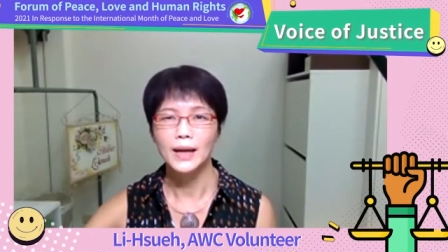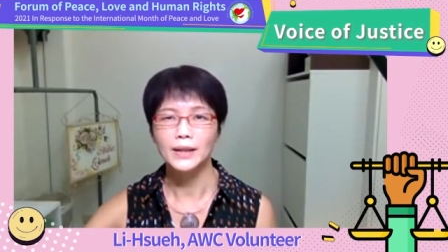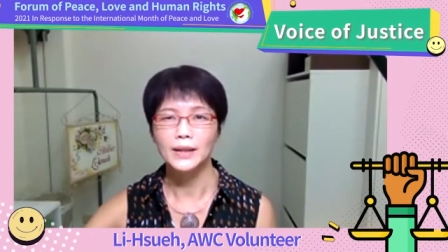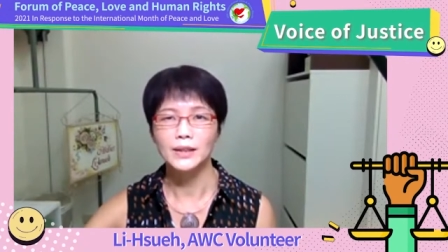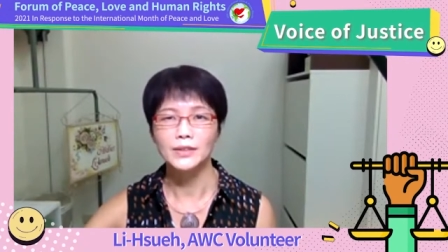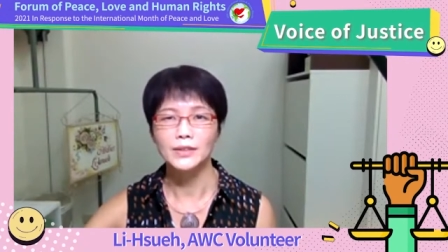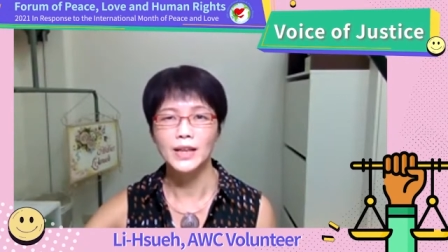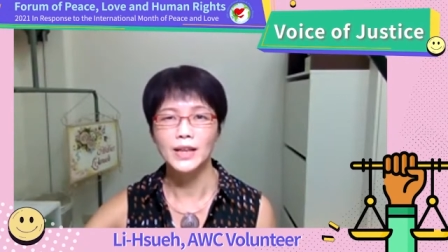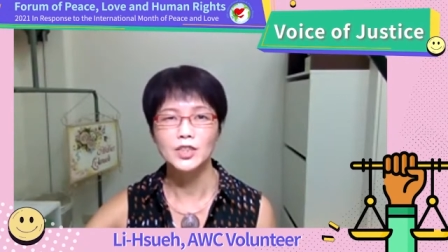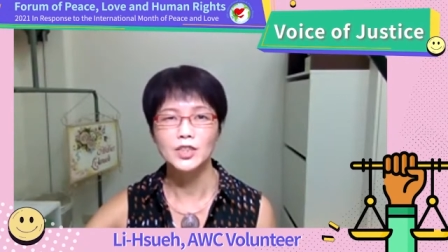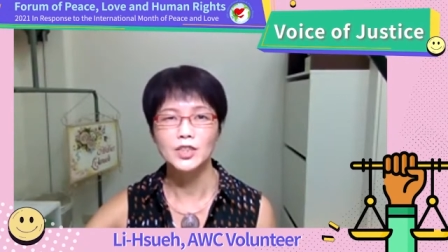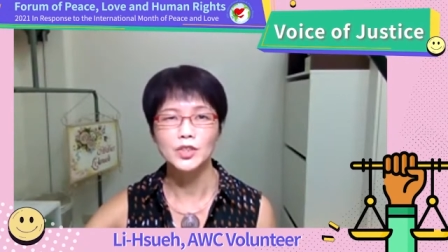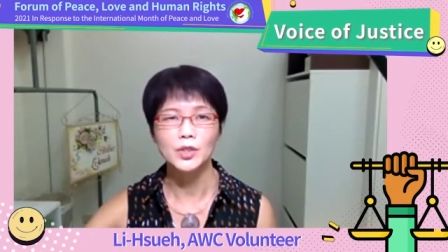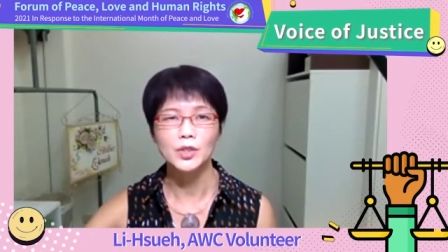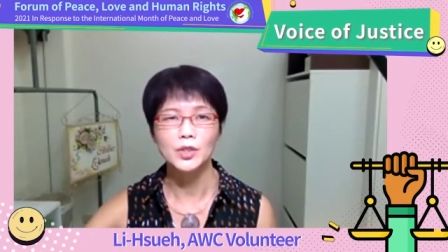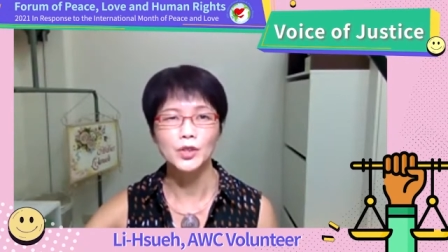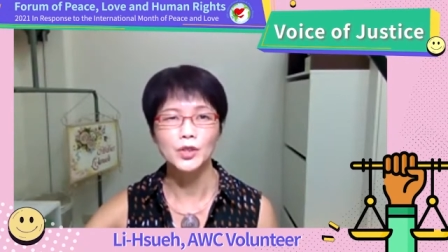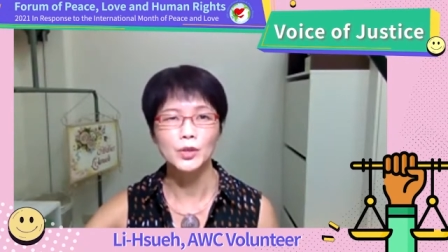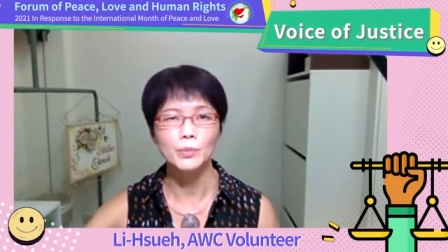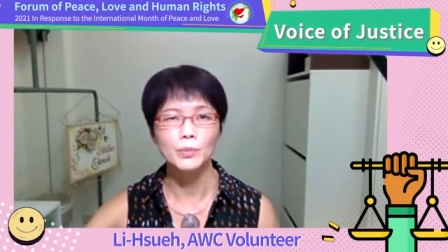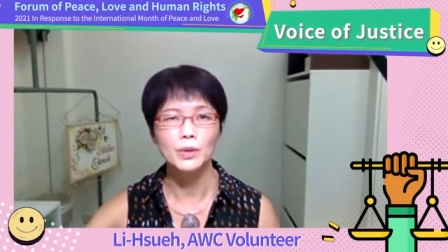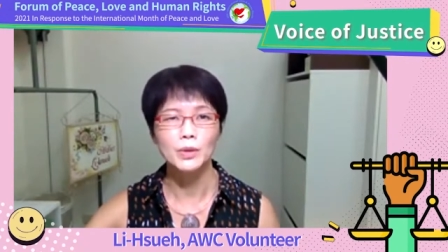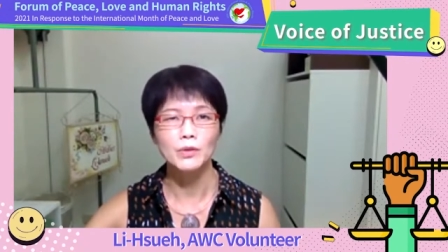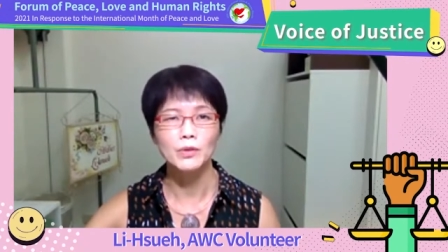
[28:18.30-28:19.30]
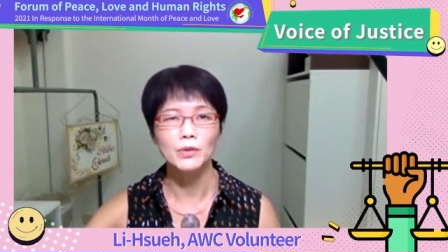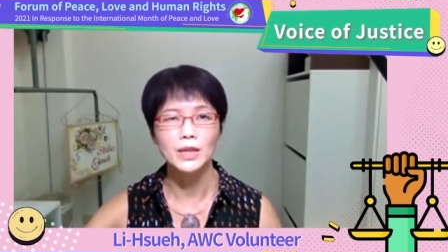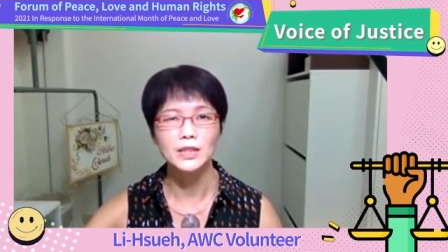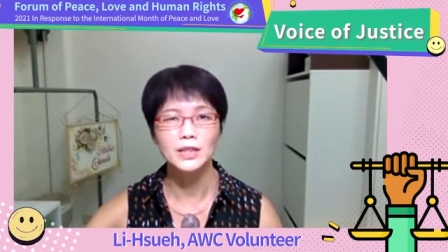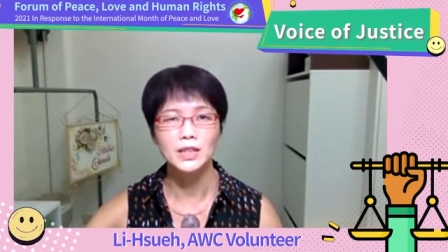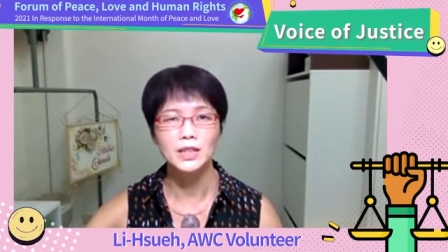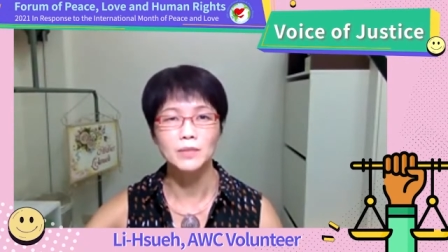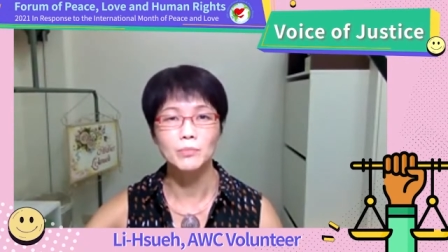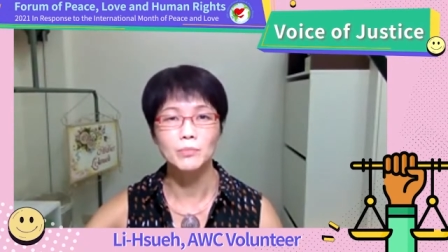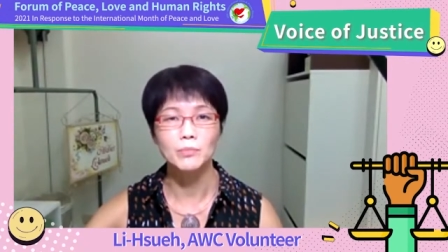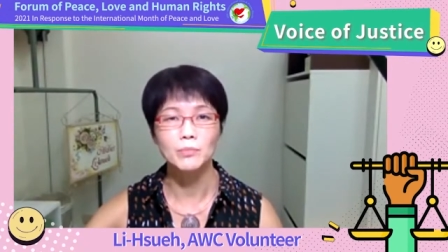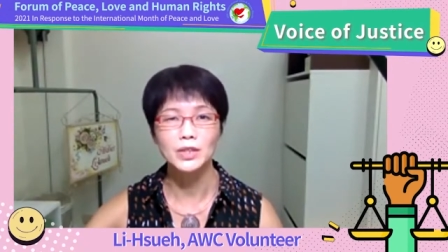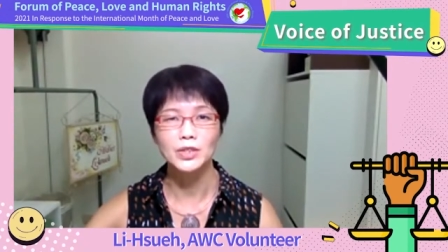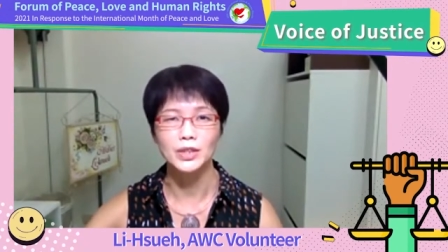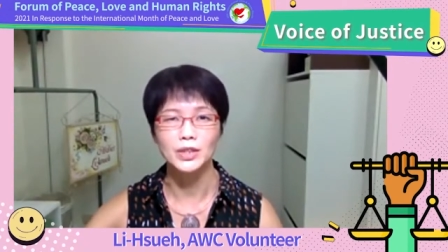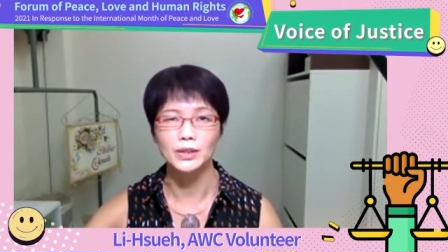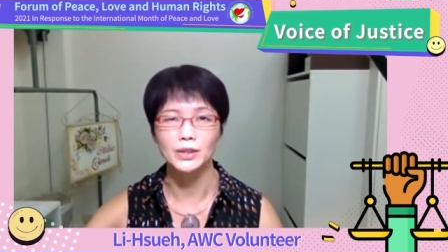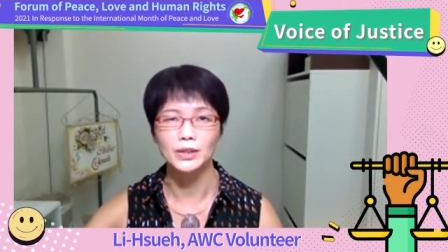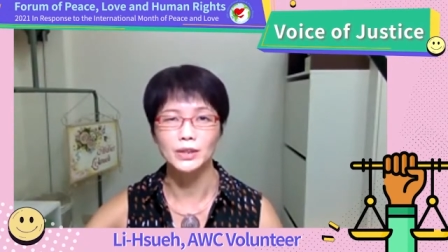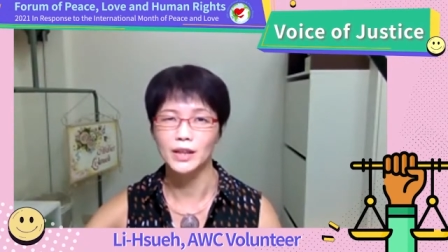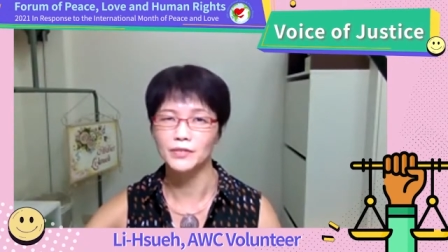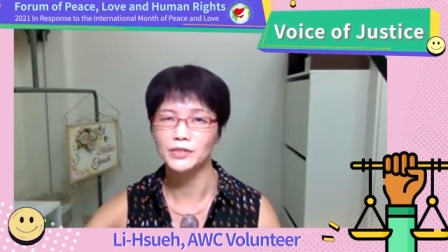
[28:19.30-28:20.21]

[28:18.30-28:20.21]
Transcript: and the National Human Rights Commission